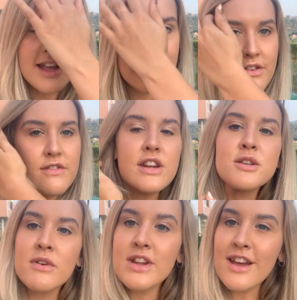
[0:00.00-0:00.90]
never
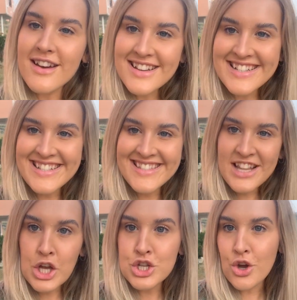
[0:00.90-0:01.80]
finished my video.
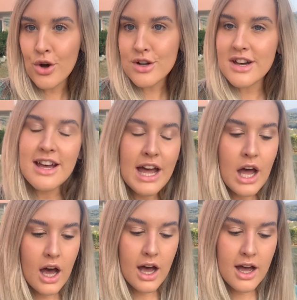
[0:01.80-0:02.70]
Shock.
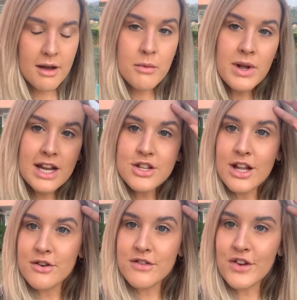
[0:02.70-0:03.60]
We're literally
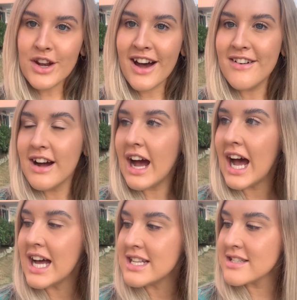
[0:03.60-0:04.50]
in Corfu now,
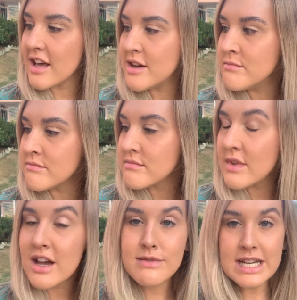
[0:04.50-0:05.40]
and
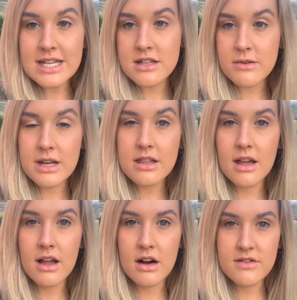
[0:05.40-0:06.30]
I really didn't do
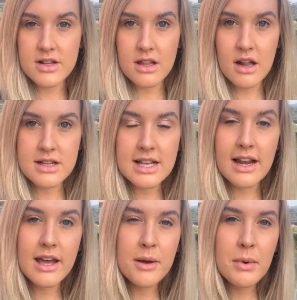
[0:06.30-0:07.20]
anything after the last
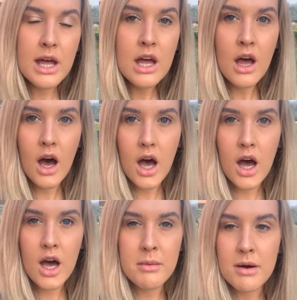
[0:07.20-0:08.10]
clip.
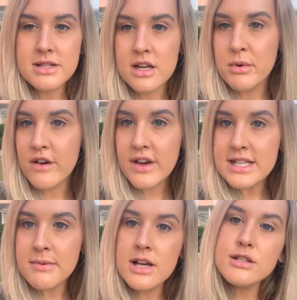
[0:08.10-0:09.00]
I was going to put a
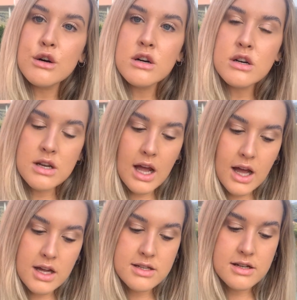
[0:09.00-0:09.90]
face mask on
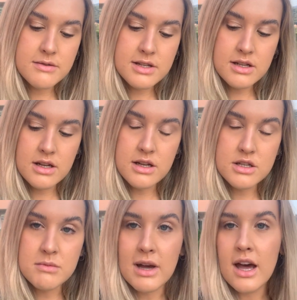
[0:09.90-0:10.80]
and I was going to
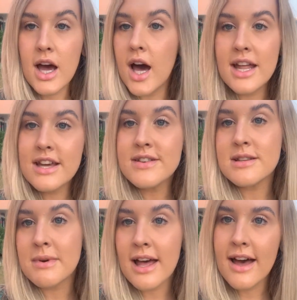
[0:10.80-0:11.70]
do my hair. I never
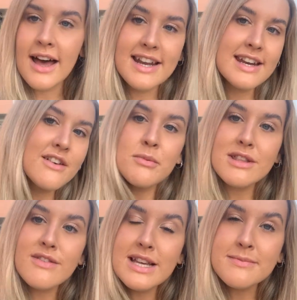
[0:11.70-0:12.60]
did my hair and I never put
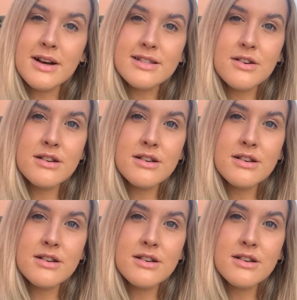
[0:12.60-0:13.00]
the face mask